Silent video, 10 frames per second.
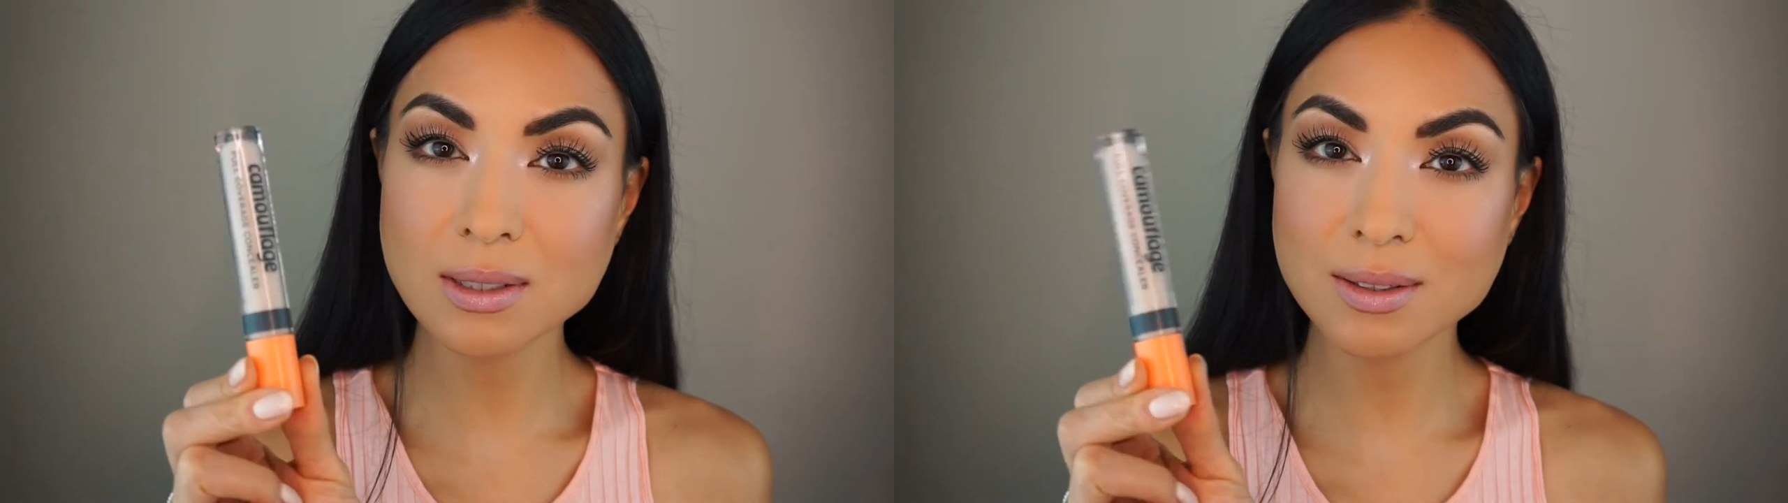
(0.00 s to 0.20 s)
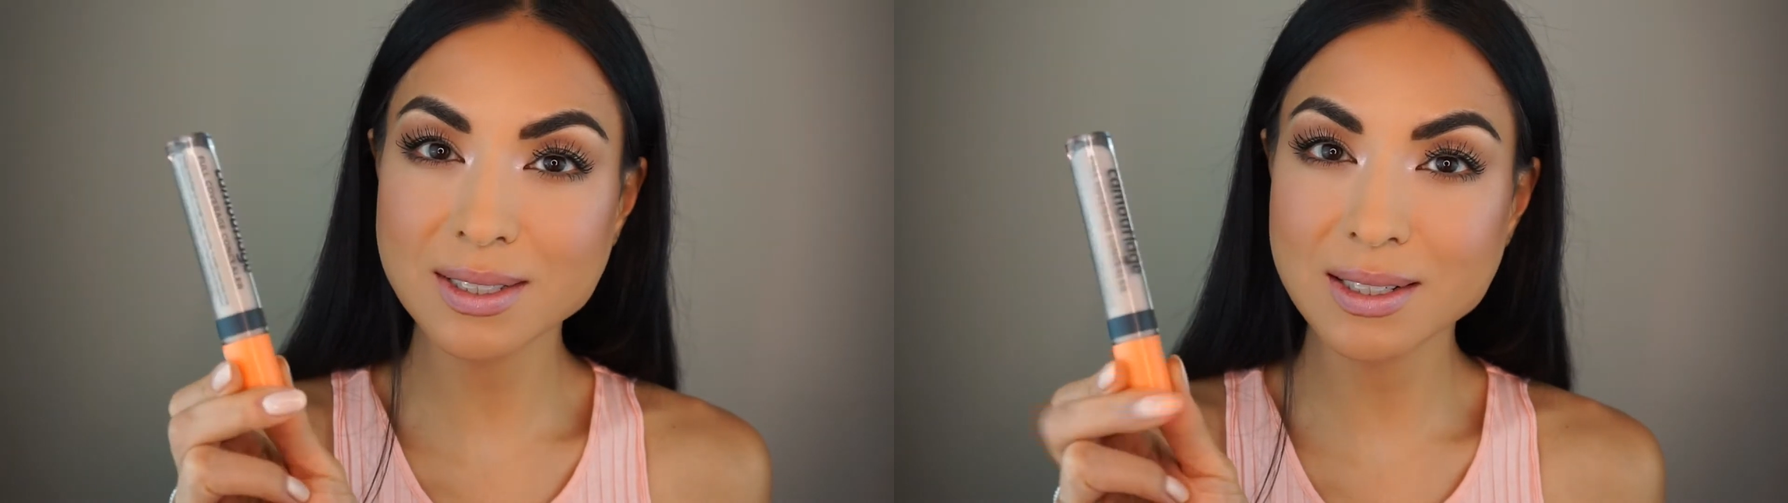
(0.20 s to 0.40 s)

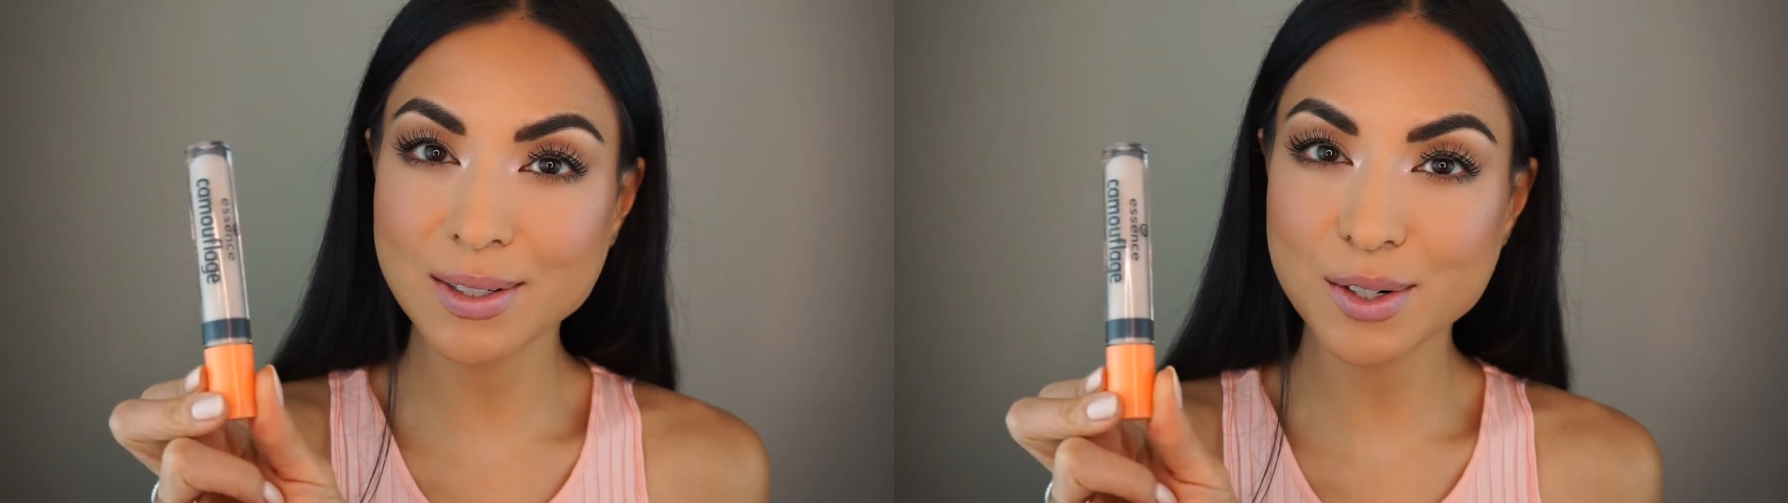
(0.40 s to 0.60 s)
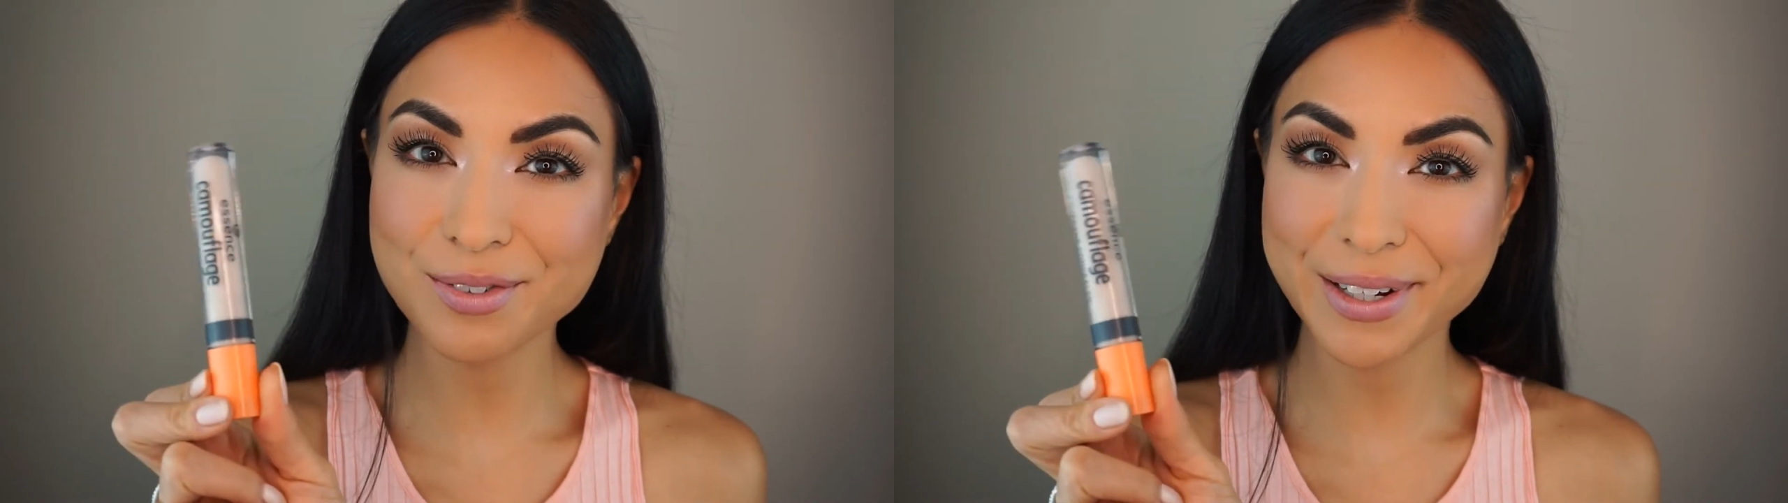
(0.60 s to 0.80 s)

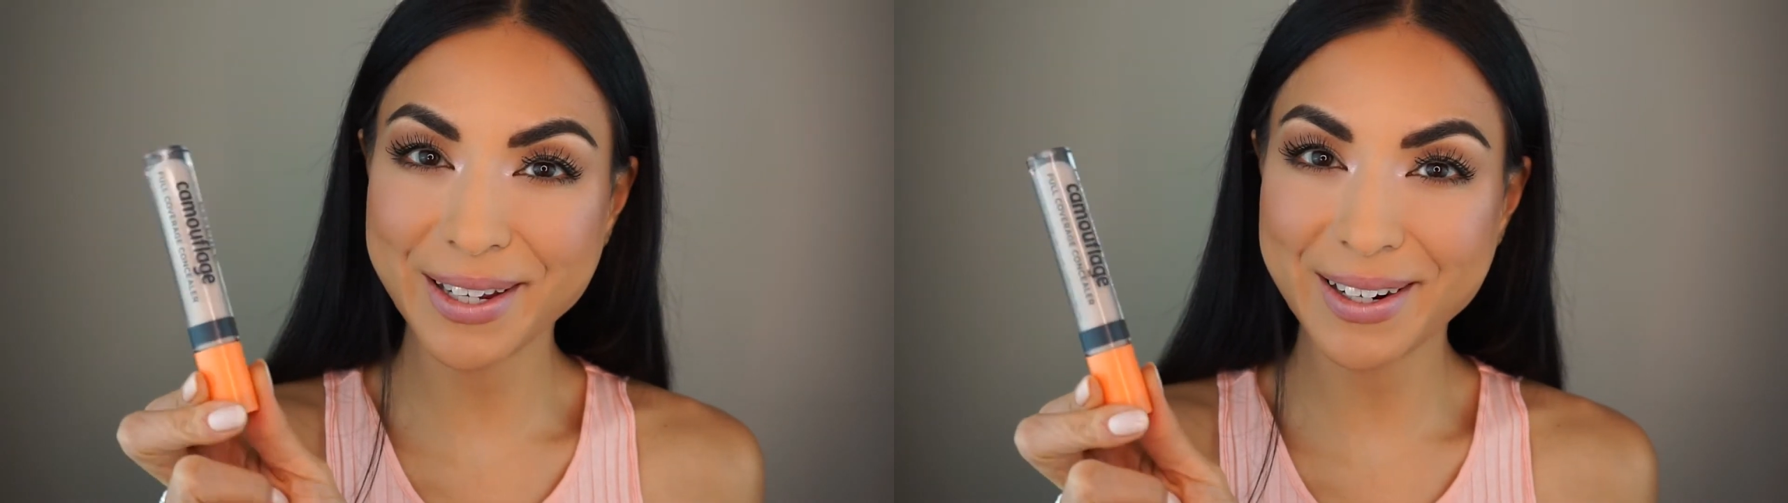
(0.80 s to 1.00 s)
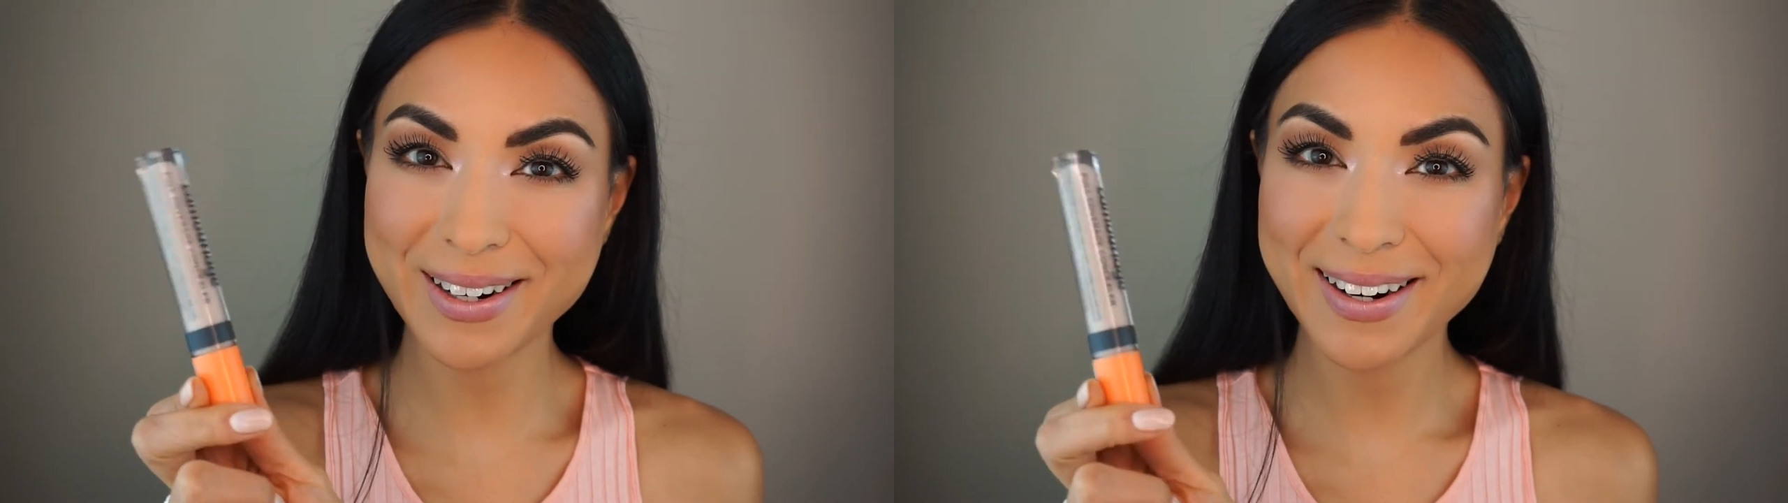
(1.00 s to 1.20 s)
concealer over
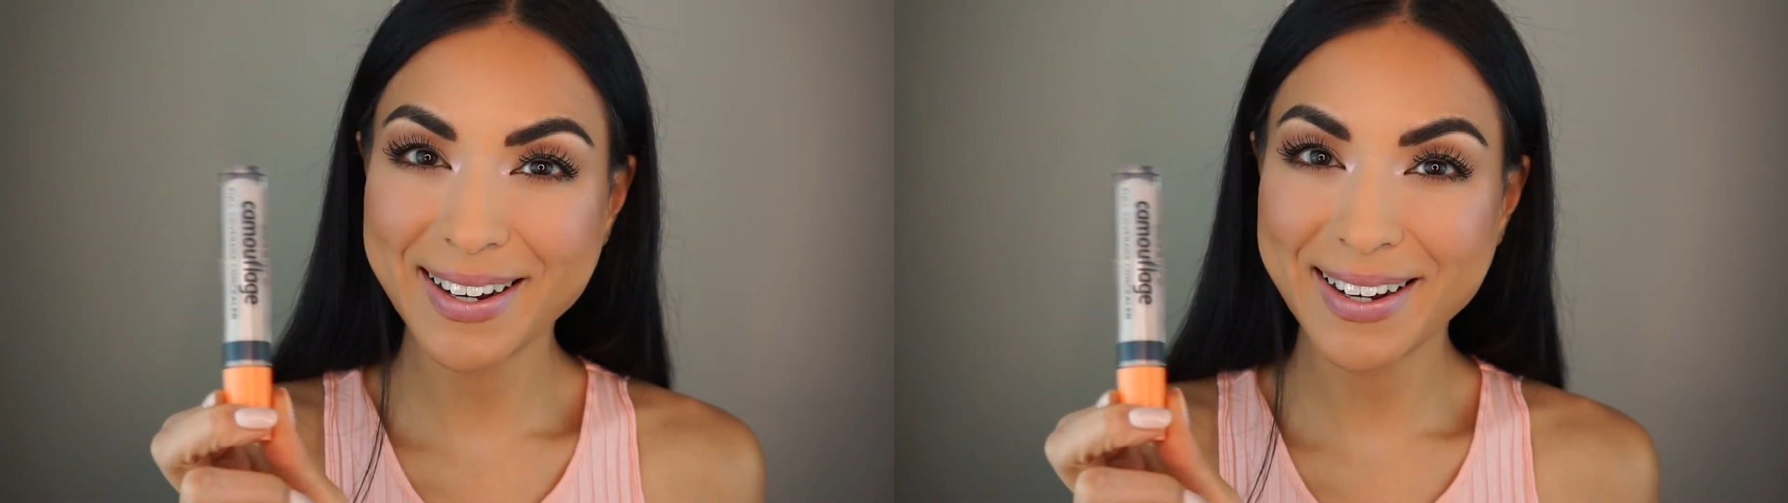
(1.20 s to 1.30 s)
here.